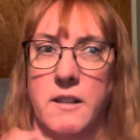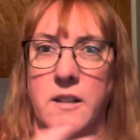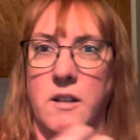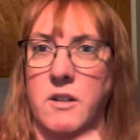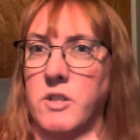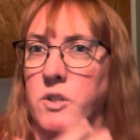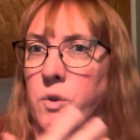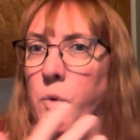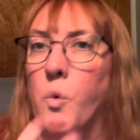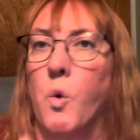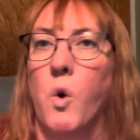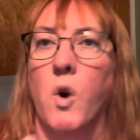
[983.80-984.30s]

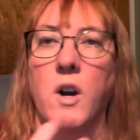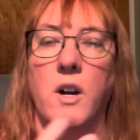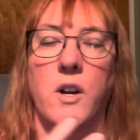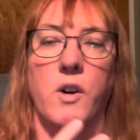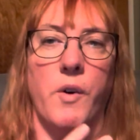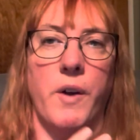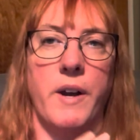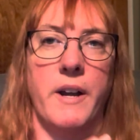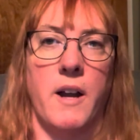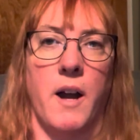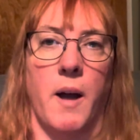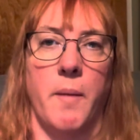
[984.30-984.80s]
there's a war
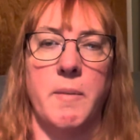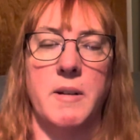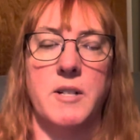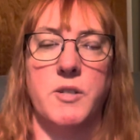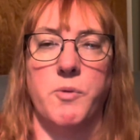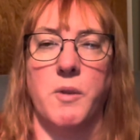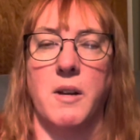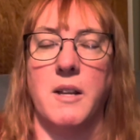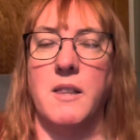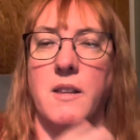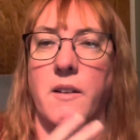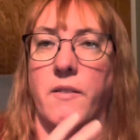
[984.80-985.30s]
going on
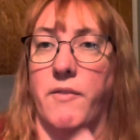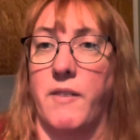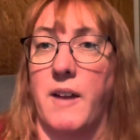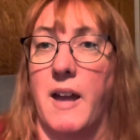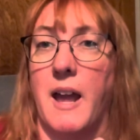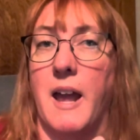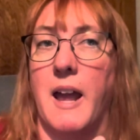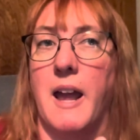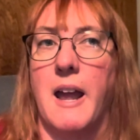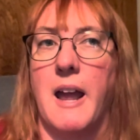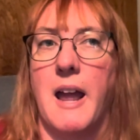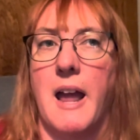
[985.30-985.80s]
between the
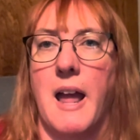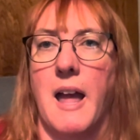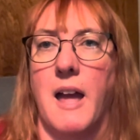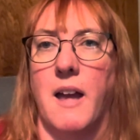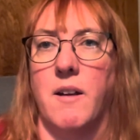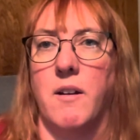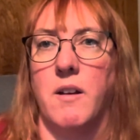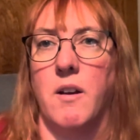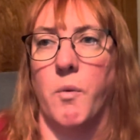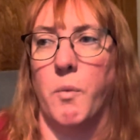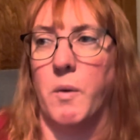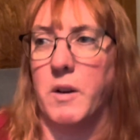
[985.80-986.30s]
Fae
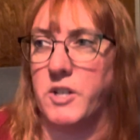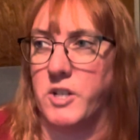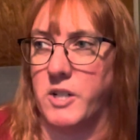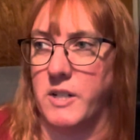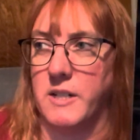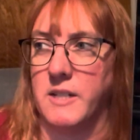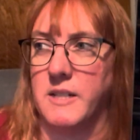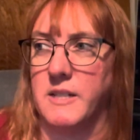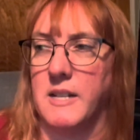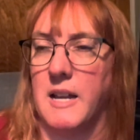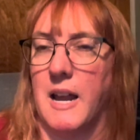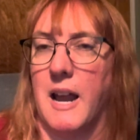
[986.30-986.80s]
and
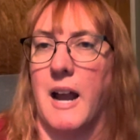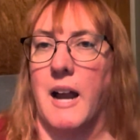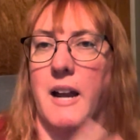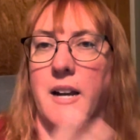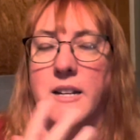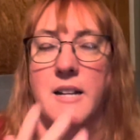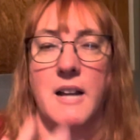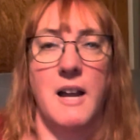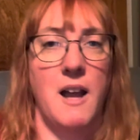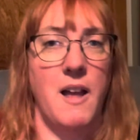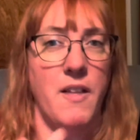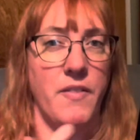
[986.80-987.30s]
witches, and
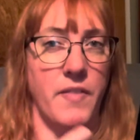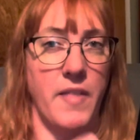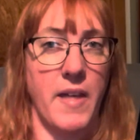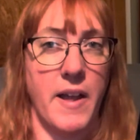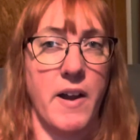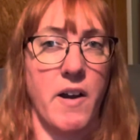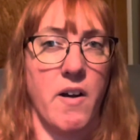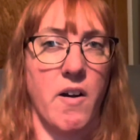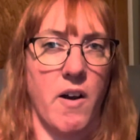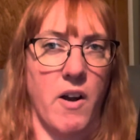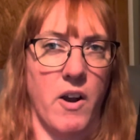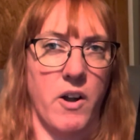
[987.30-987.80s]
they
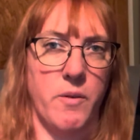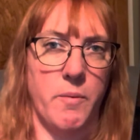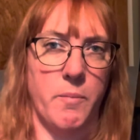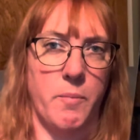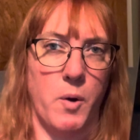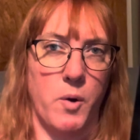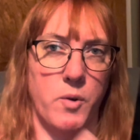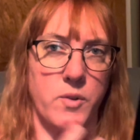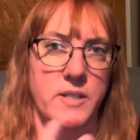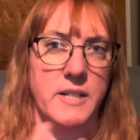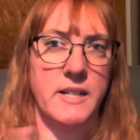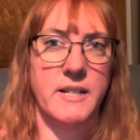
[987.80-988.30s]
are on
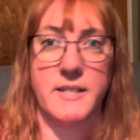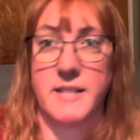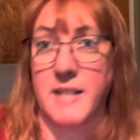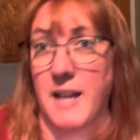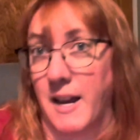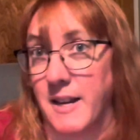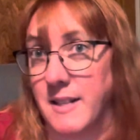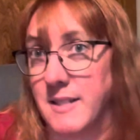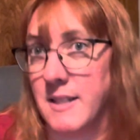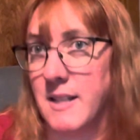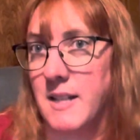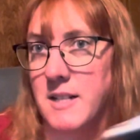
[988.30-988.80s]
opposing
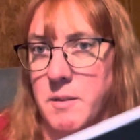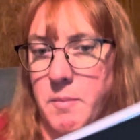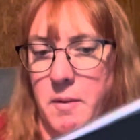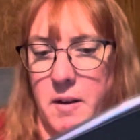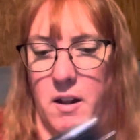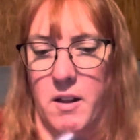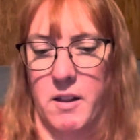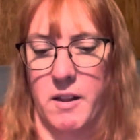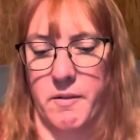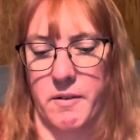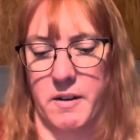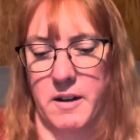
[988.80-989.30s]
sides. And that's about
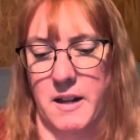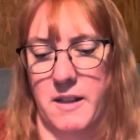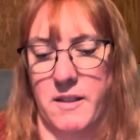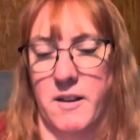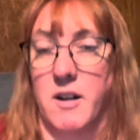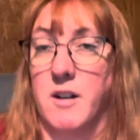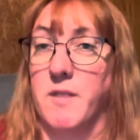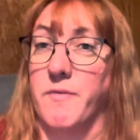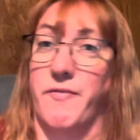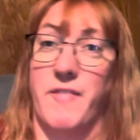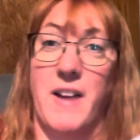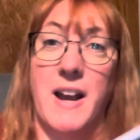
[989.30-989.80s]
all I want. And
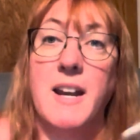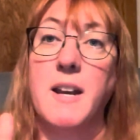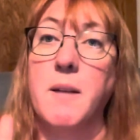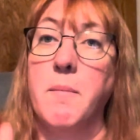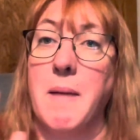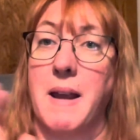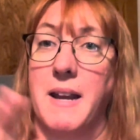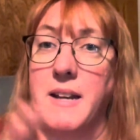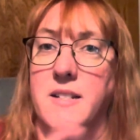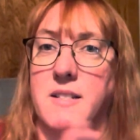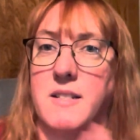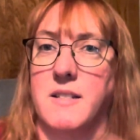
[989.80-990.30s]
they're fated
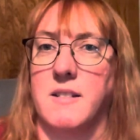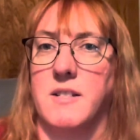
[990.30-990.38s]
mates.